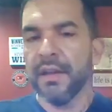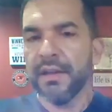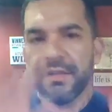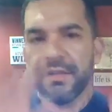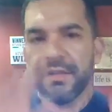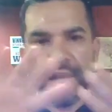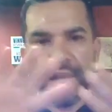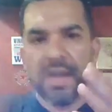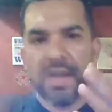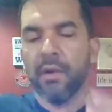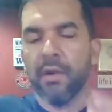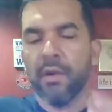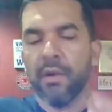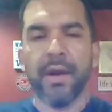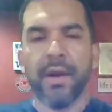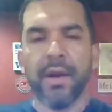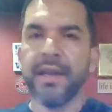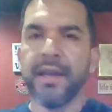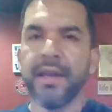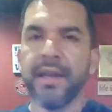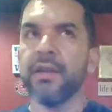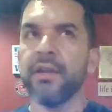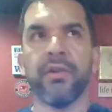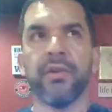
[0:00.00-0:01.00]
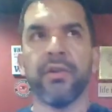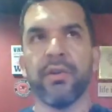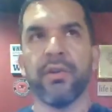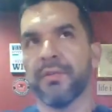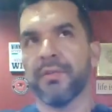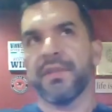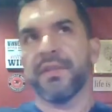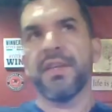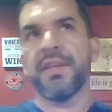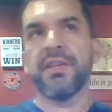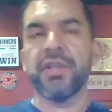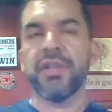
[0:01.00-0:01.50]
Take away, you were
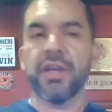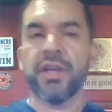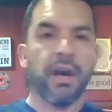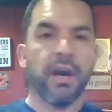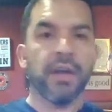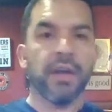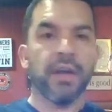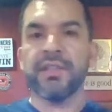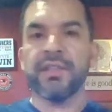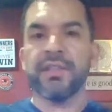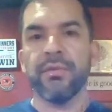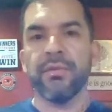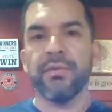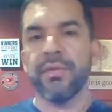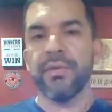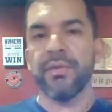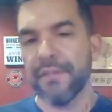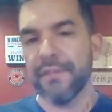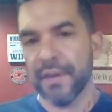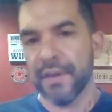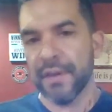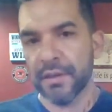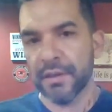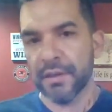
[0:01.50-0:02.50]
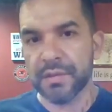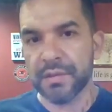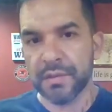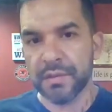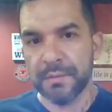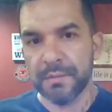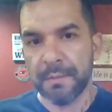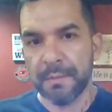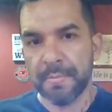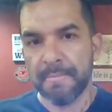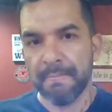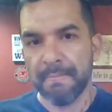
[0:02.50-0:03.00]
teaching continuity funnels
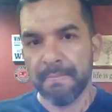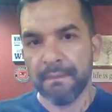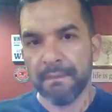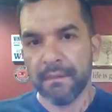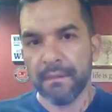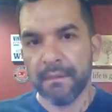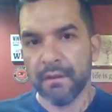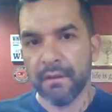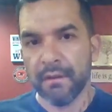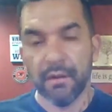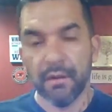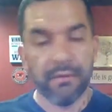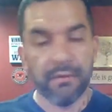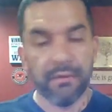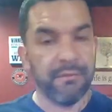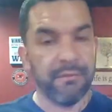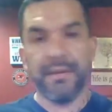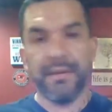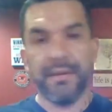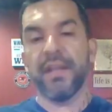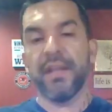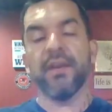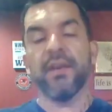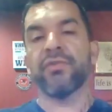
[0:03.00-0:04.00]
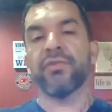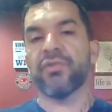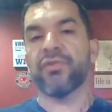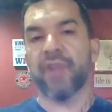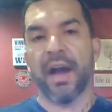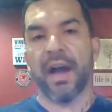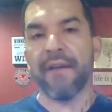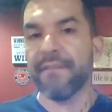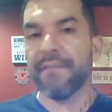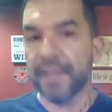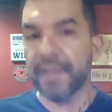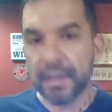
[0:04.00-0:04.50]
or video
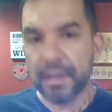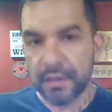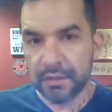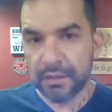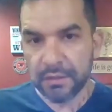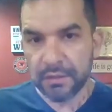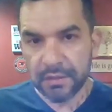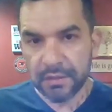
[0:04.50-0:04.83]
traffic,